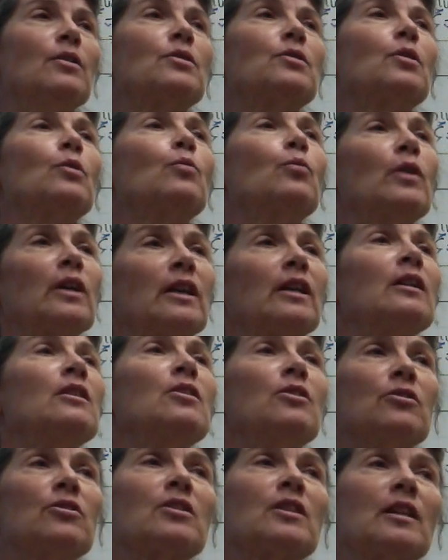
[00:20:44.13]
So what can
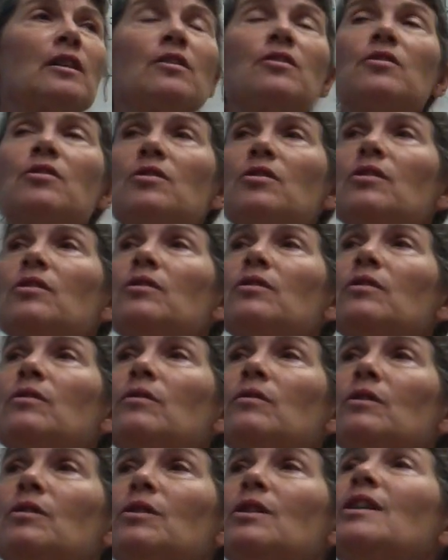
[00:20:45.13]
your cells
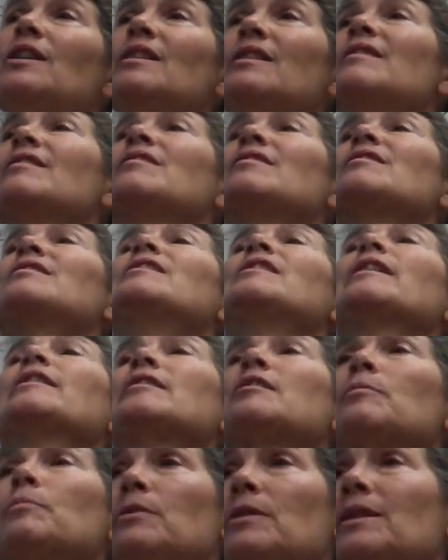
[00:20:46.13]
do? You know, this
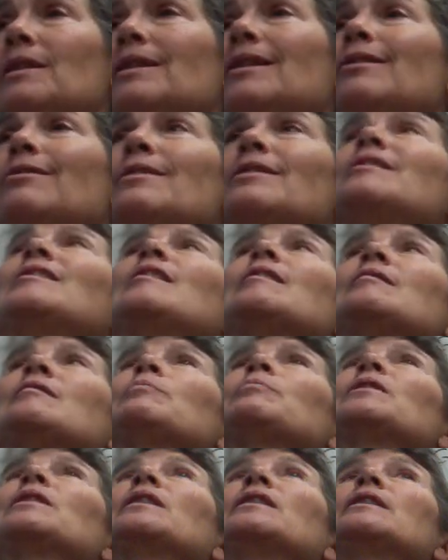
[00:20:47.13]
desperate, you know,
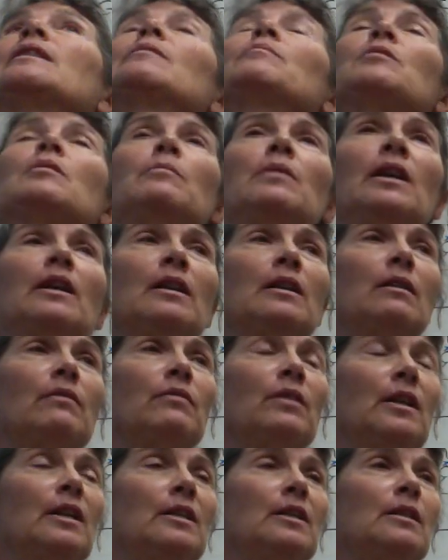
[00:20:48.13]
desperate attempt to make enough
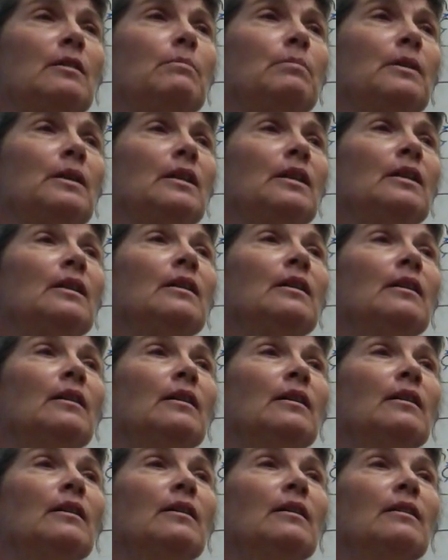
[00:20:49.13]
ATP,
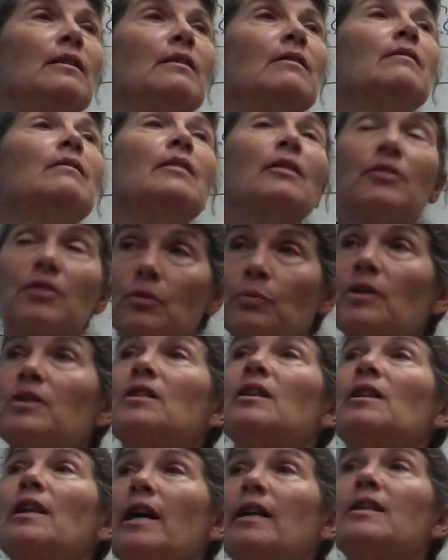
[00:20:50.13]
they'll switch
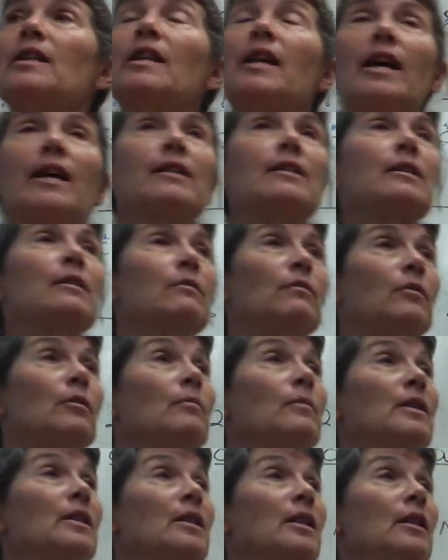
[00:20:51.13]
to lactic acid
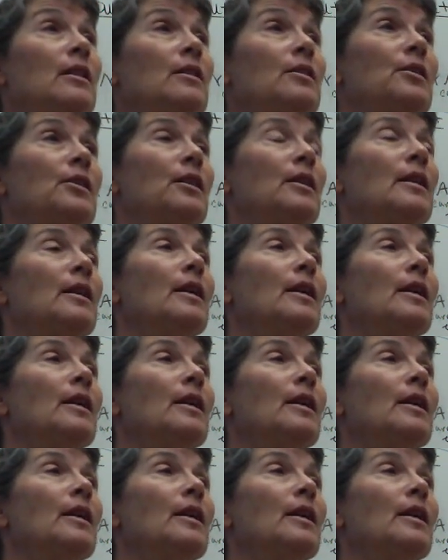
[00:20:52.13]
fermentation.